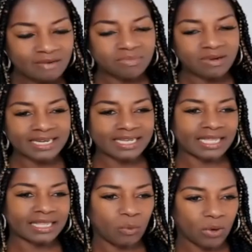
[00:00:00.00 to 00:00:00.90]
what in
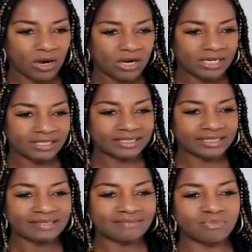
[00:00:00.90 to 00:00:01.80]
the world?
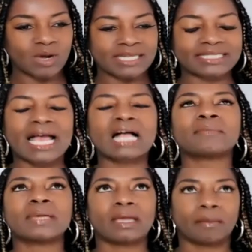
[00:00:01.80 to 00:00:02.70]
What tell
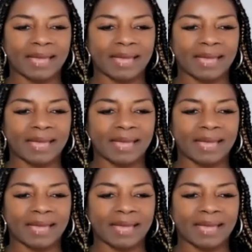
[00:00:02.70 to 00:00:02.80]
me